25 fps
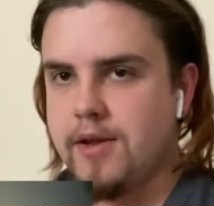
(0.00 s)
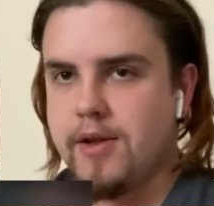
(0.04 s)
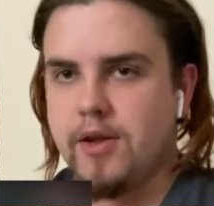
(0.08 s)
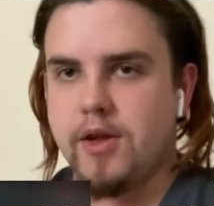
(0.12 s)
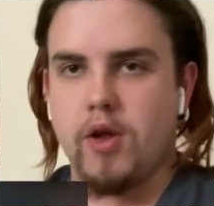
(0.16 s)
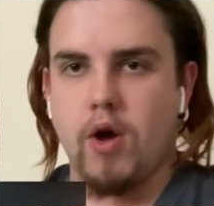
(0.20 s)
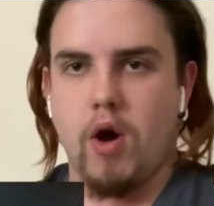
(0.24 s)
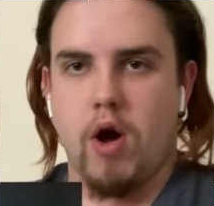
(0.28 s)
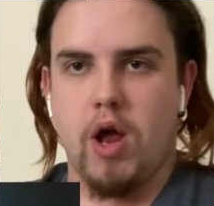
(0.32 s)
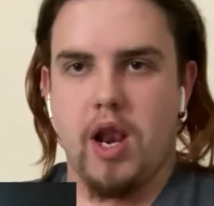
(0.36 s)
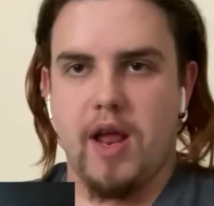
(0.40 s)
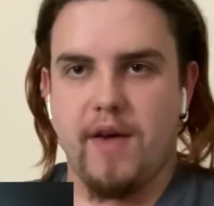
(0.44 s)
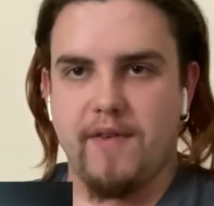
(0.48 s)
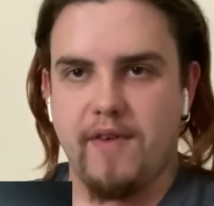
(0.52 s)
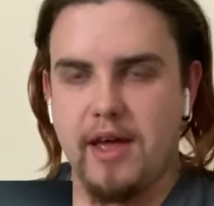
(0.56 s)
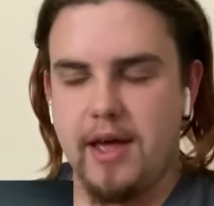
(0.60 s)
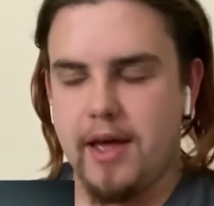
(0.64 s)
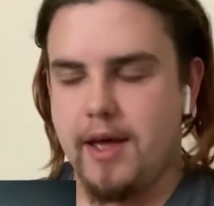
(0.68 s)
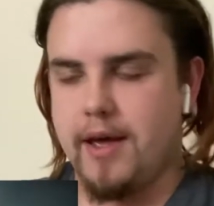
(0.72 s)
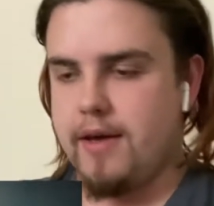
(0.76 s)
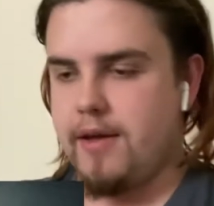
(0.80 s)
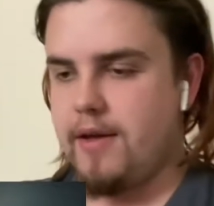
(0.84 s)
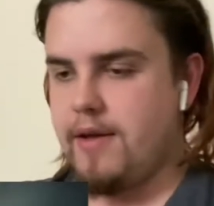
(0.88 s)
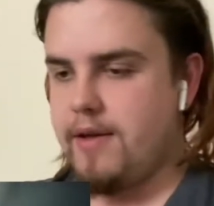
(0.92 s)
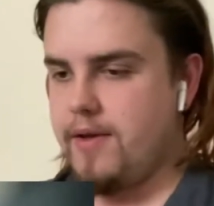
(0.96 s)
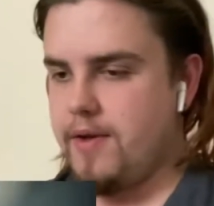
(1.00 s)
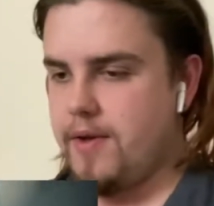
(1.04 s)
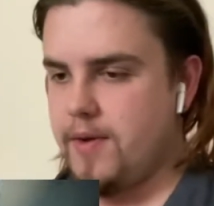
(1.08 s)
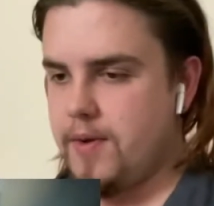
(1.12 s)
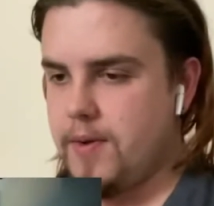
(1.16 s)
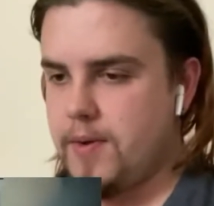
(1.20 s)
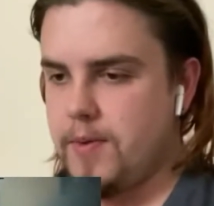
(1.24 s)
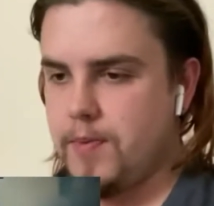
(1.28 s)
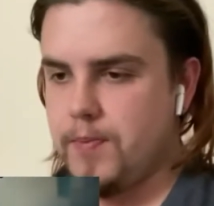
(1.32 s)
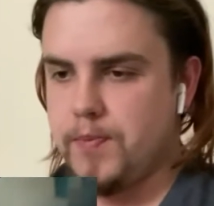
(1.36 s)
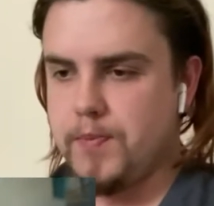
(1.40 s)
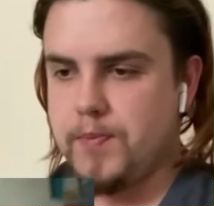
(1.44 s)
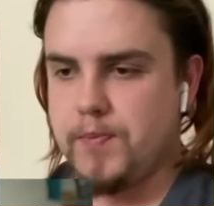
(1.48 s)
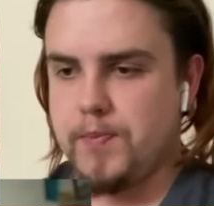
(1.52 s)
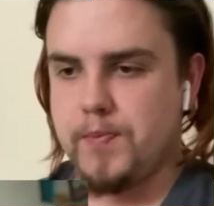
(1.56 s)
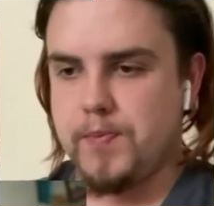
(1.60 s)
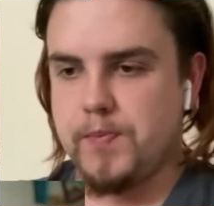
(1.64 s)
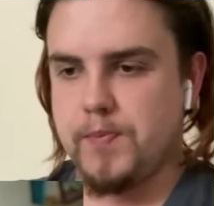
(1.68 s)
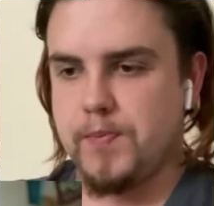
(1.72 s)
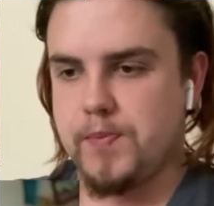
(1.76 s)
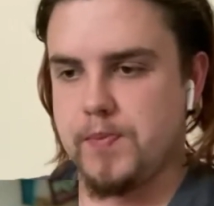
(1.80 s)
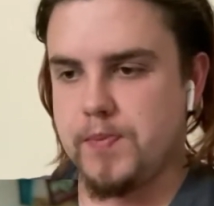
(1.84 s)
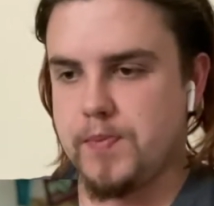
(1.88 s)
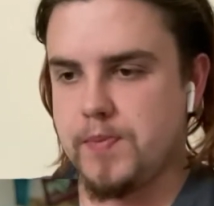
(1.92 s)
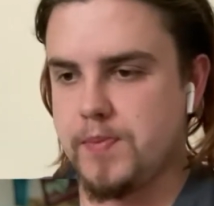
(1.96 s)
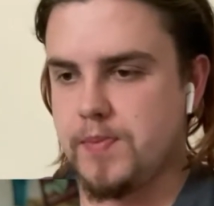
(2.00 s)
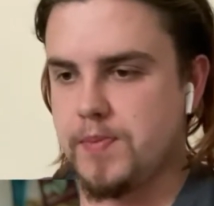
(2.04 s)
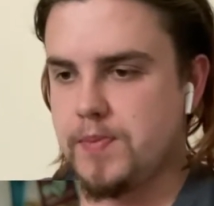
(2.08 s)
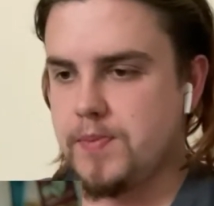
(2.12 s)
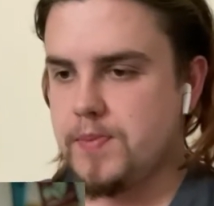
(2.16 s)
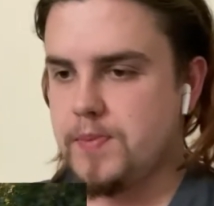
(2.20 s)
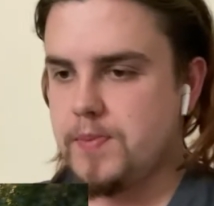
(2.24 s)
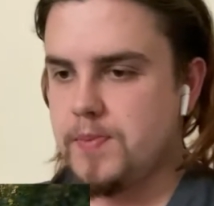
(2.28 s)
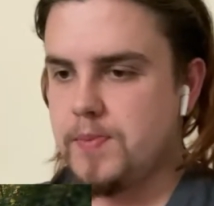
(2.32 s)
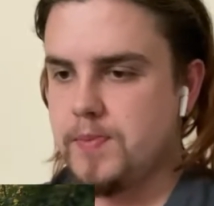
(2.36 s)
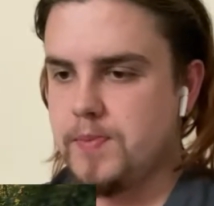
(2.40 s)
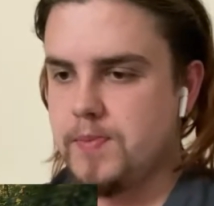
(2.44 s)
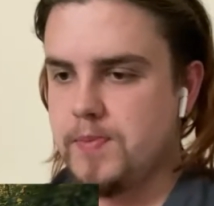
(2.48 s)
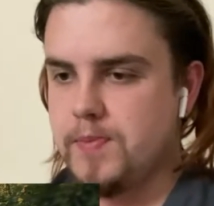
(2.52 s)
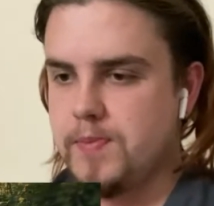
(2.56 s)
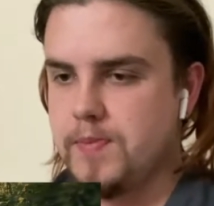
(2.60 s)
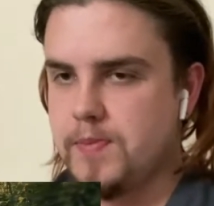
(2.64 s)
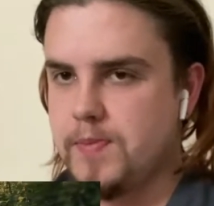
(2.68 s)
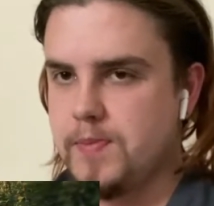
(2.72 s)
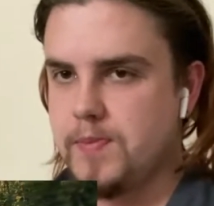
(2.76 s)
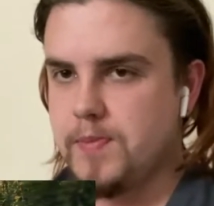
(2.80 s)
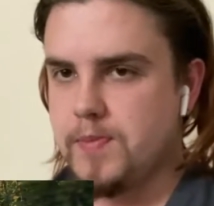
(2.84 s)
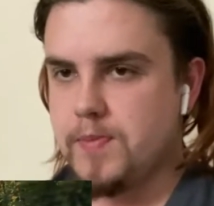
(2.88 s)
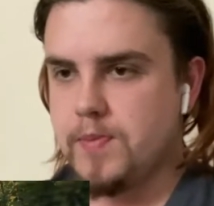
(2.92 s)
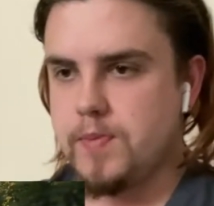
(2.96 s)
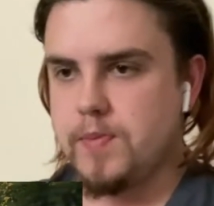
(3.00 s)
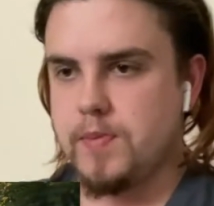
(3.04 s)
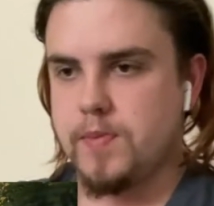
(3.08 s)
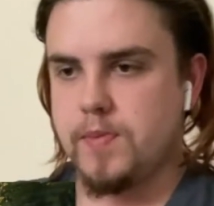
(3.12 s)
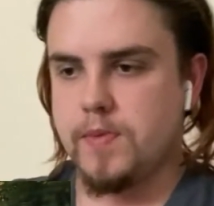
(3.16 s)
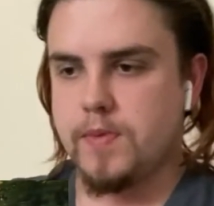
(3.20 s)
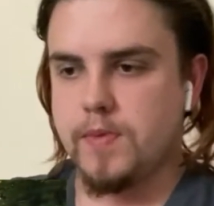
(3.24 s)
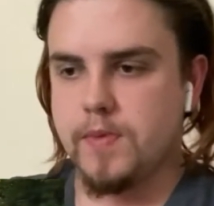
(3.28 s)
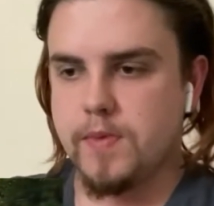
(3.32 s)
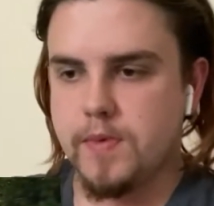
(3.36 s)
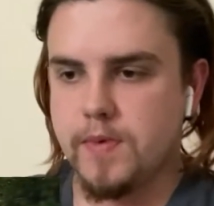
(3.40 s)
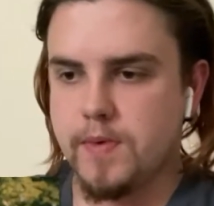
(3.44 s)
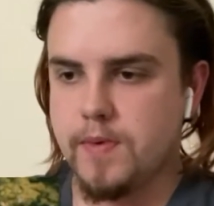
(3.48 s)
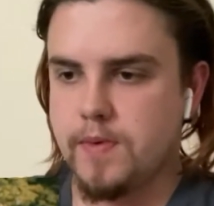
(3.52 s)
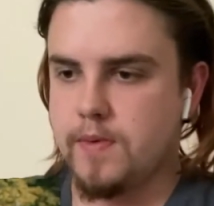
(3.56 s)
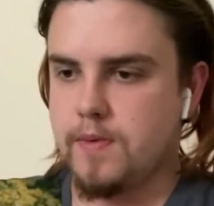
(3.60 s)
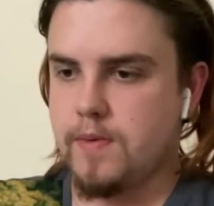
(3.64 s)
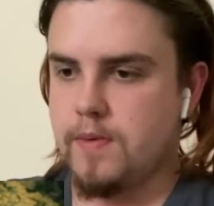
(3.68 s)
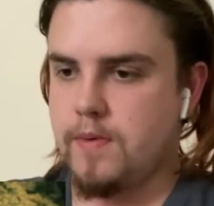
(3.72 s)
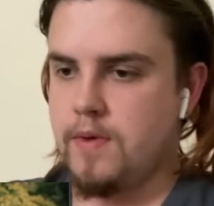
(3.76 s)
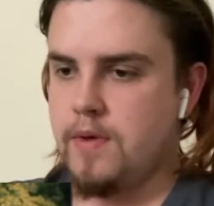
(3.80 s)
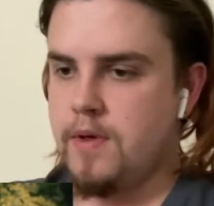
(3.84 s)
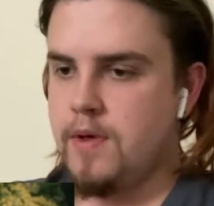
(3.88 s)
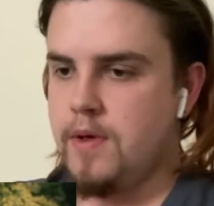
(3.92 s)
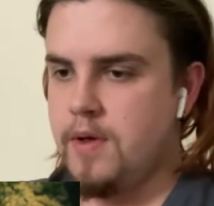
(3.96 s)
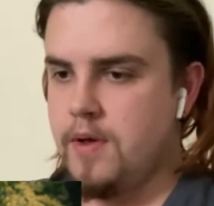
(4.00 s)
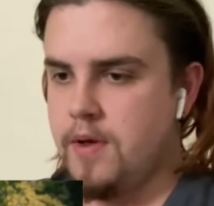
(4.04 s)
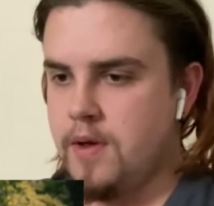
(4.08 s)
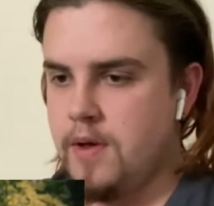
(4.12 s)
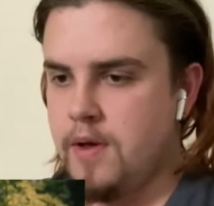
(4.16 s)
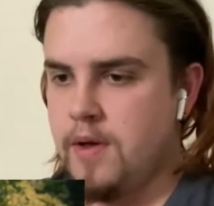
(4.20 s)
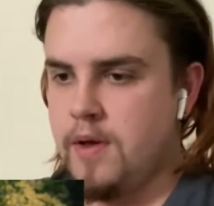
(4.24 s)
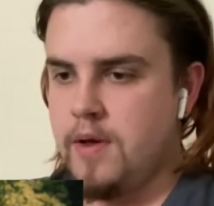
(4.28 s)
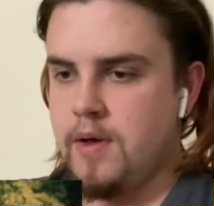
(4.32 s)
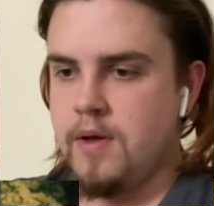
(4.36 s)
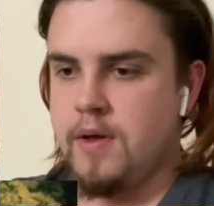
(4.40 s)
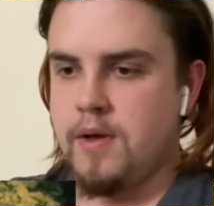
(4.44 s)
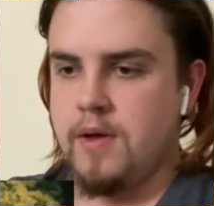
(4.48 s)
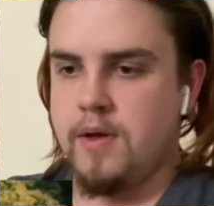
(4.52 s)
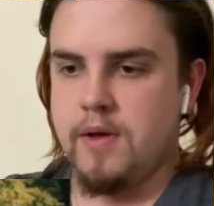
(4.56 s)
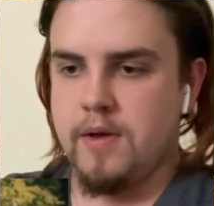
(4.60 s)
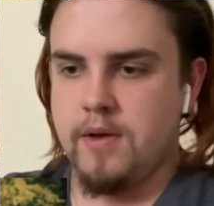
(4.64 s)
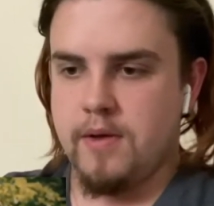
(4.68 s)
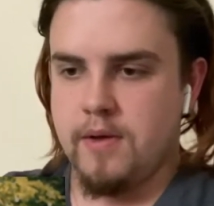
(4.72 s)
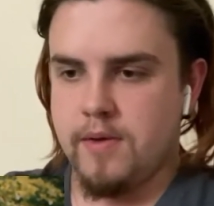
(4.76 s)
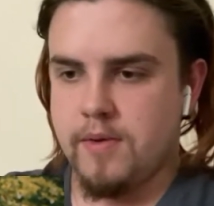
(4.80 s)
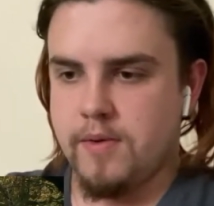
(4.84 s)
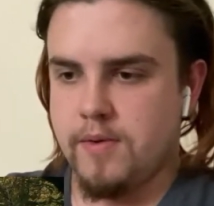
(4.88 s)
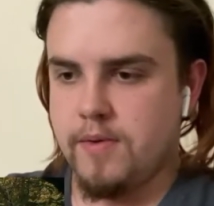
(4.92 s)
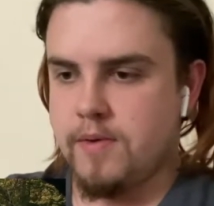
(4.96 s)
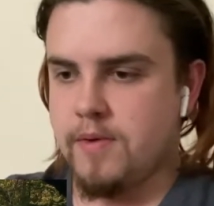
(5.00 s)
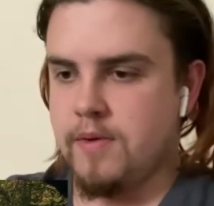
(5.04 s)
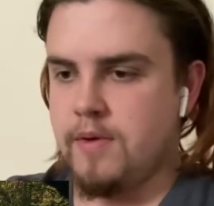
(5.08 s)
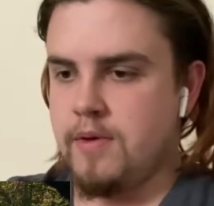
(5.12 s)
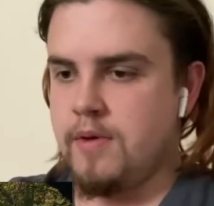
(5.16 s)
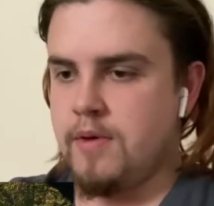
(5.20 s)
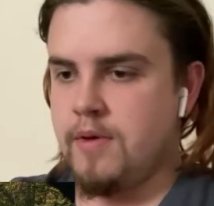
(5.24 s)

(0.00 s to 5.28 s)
Oh, I love it. The body in the sunlight, feeling the heat, and it feels right.